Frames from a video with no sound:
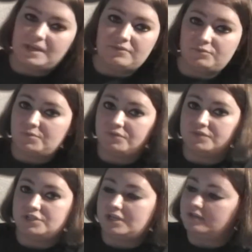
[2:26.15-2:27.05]
came from
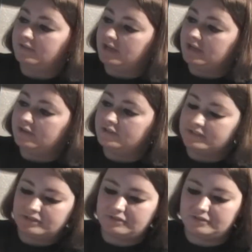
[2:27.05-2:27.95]
Opengen right here,
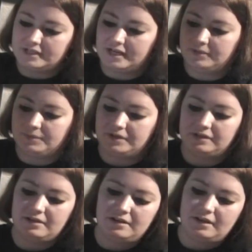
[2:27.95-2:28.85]
this little tiny one.
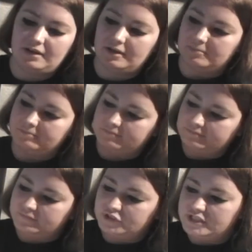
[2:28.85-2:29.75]

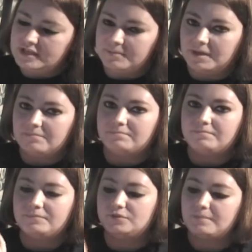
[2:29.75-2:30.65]
She sent me a
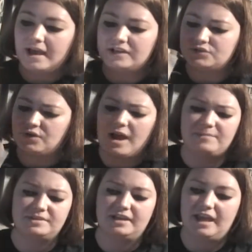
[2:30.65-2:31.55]
bag of
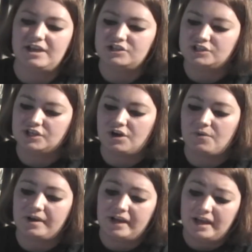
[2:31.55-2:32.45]
scraps like ages
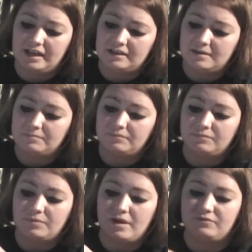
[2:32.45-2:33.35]
ago, and I
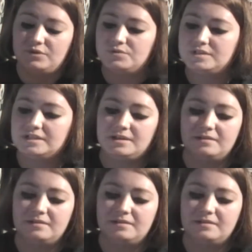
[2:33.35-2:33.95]
have used